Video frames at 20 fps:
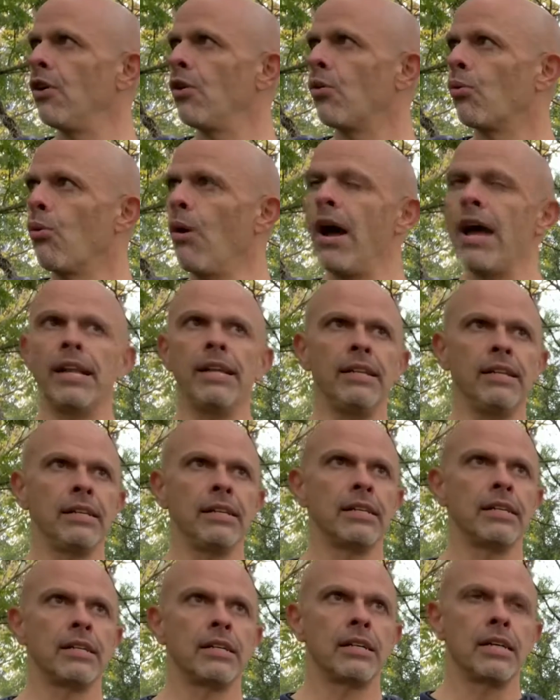when
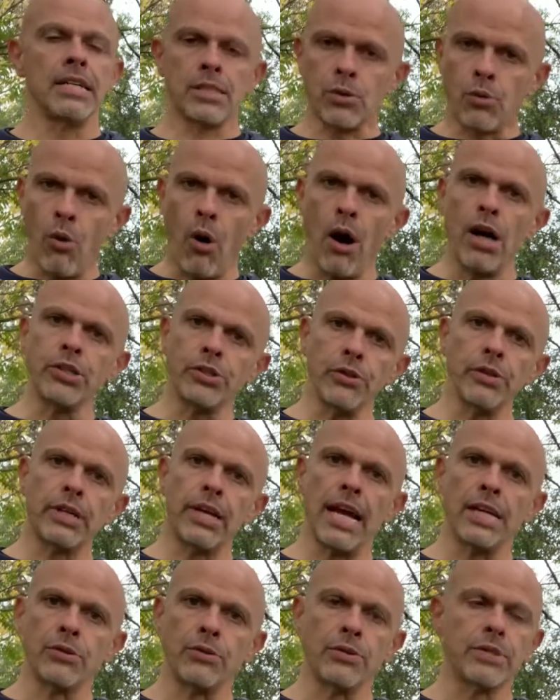it's quite
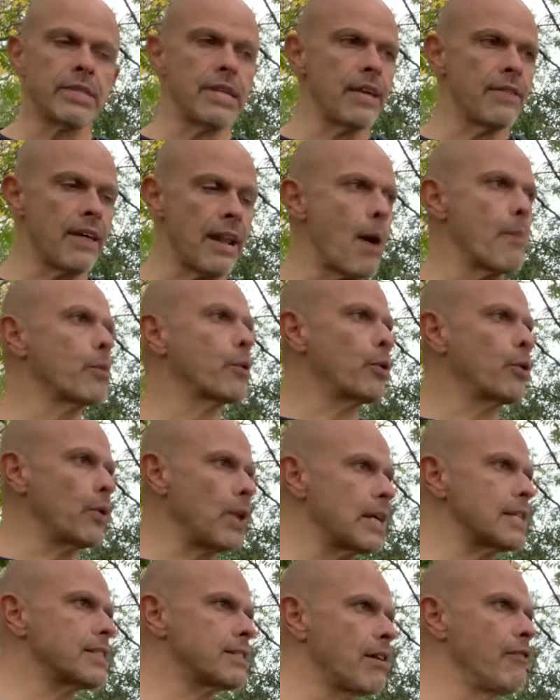okay to say that I'm good
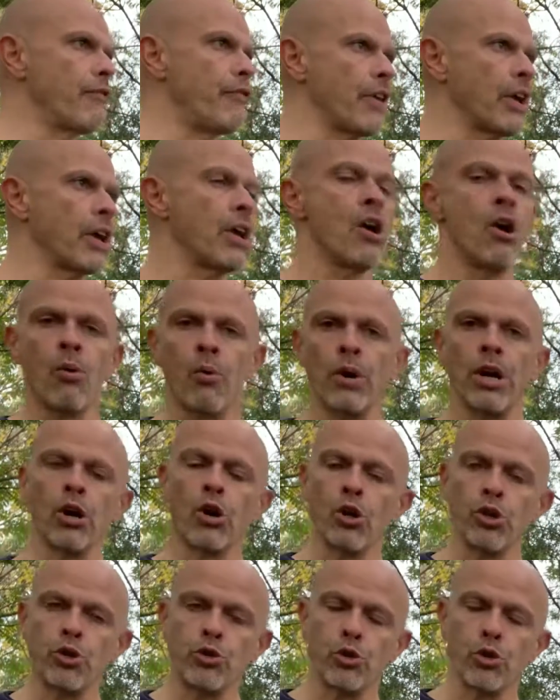at something when I
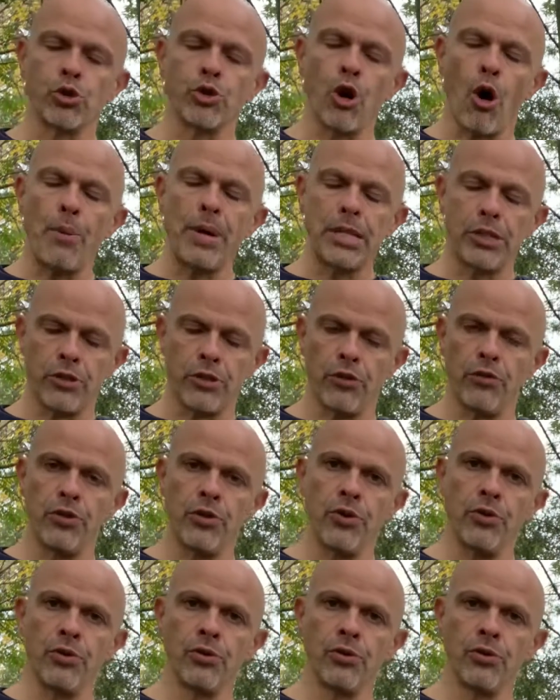go to a job interview?